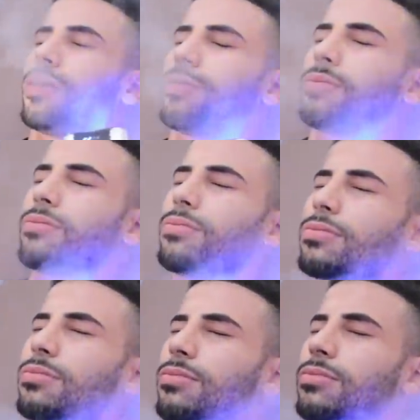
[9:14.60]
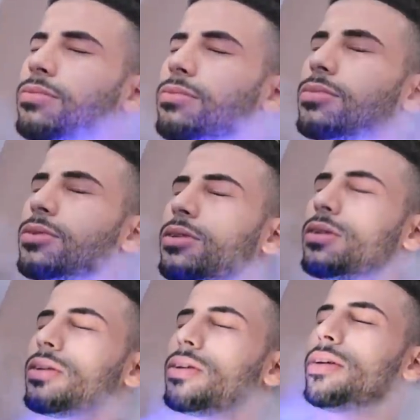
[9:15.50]
absolutely insane for us.
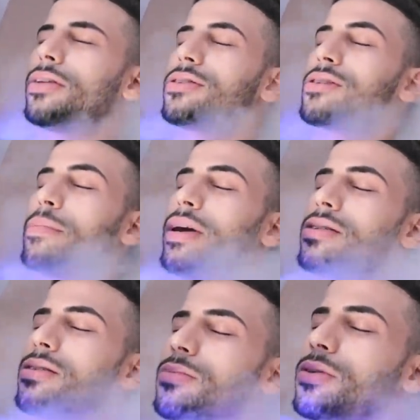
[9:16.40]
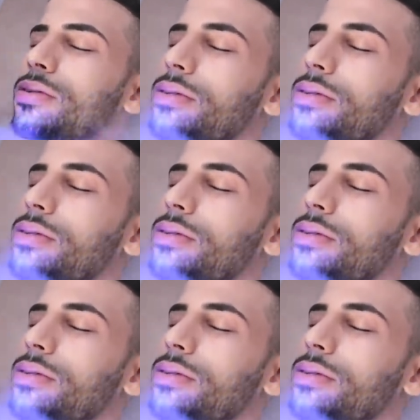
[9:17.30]
Wow. This is amazing, bro.